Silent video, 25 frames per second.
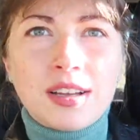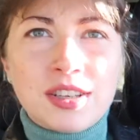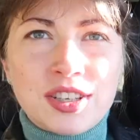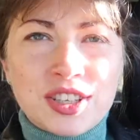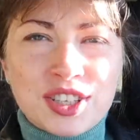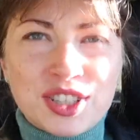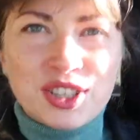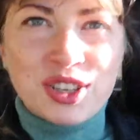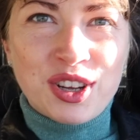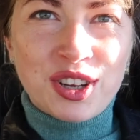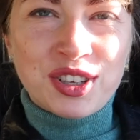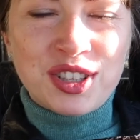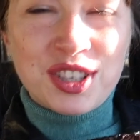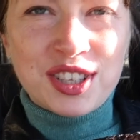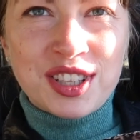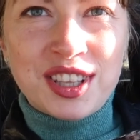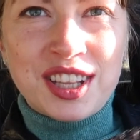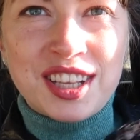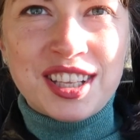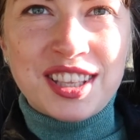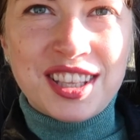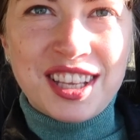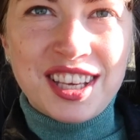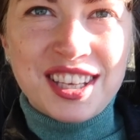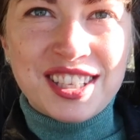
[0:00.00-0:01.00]
Just noticed
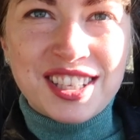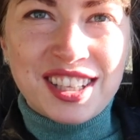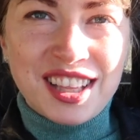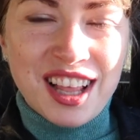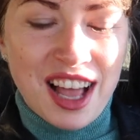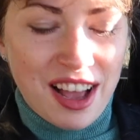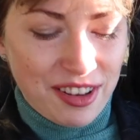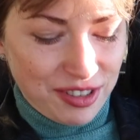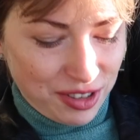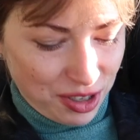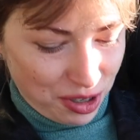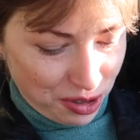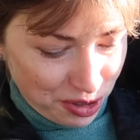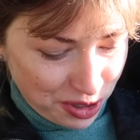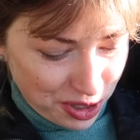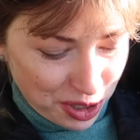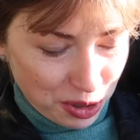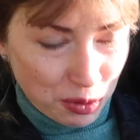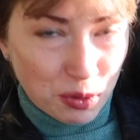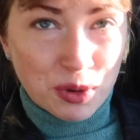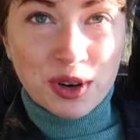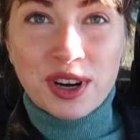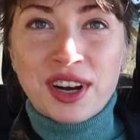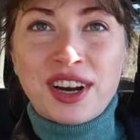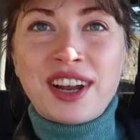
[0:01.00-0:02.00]
that these gloves
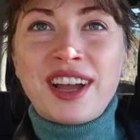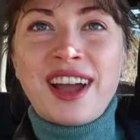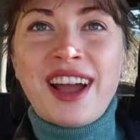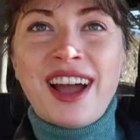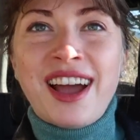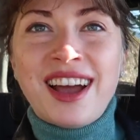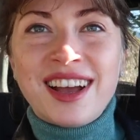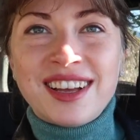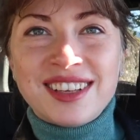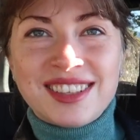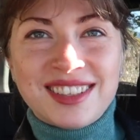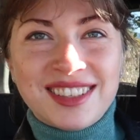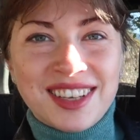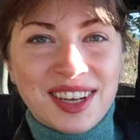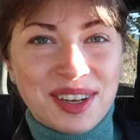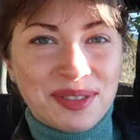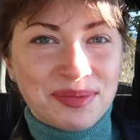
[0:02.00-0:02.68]
also work as